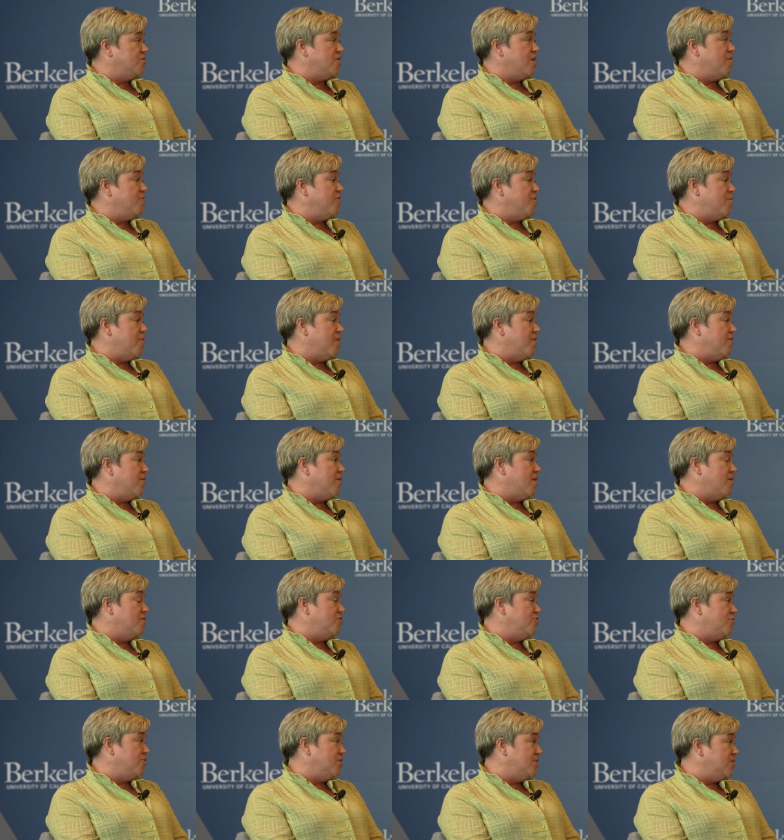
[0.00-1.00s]
who come from other
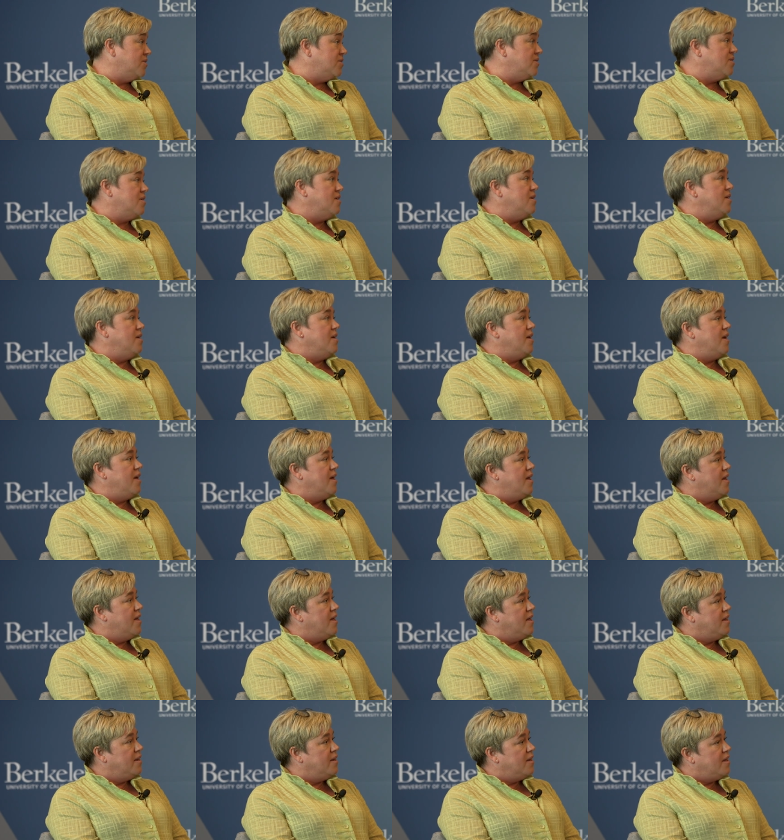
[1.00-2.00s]
countries
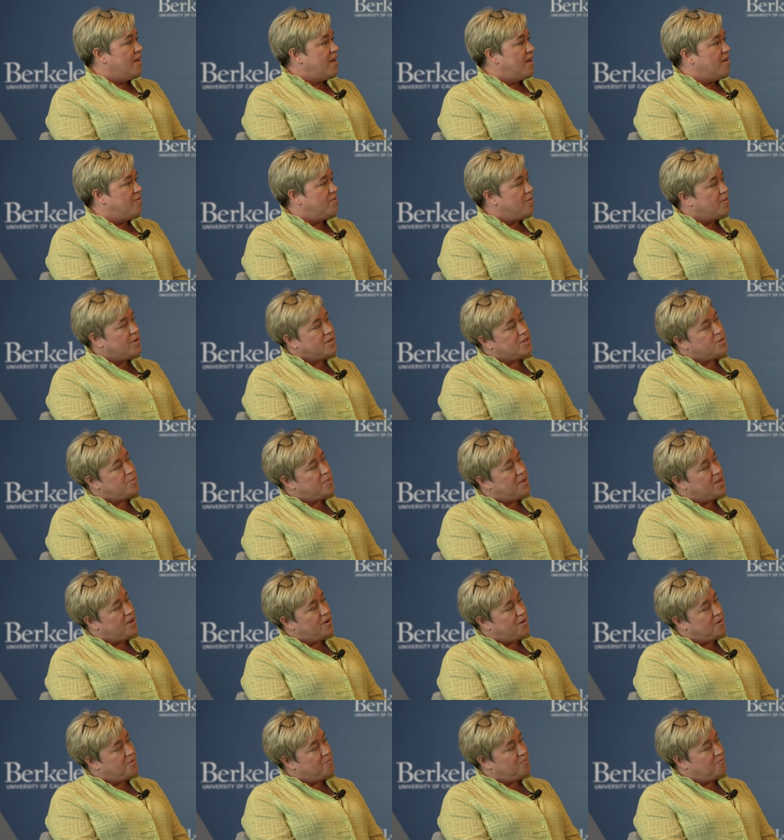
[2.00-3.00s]
and have a right to be
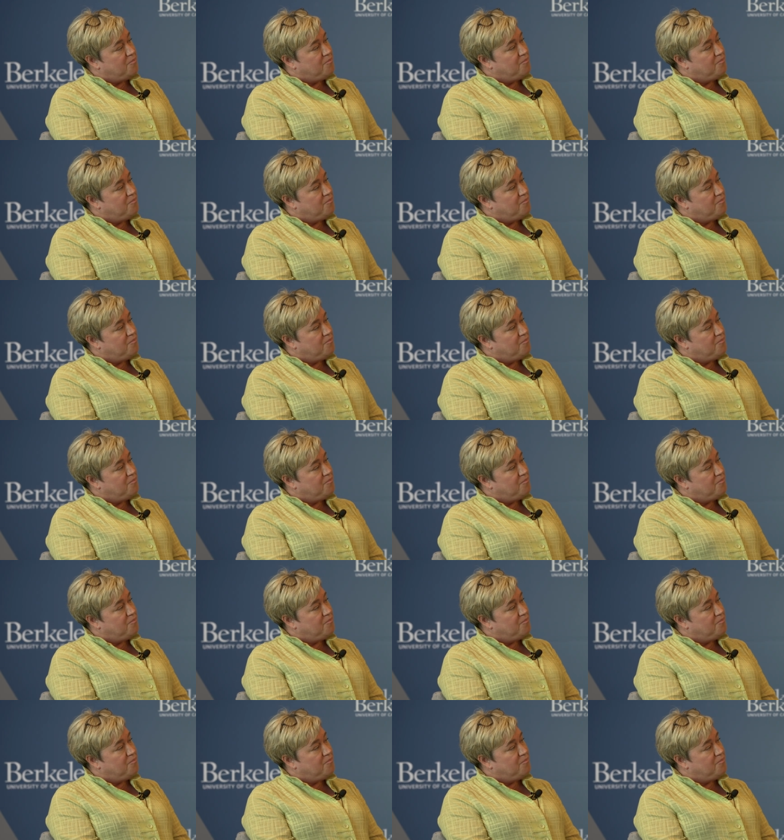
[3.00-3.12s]
here.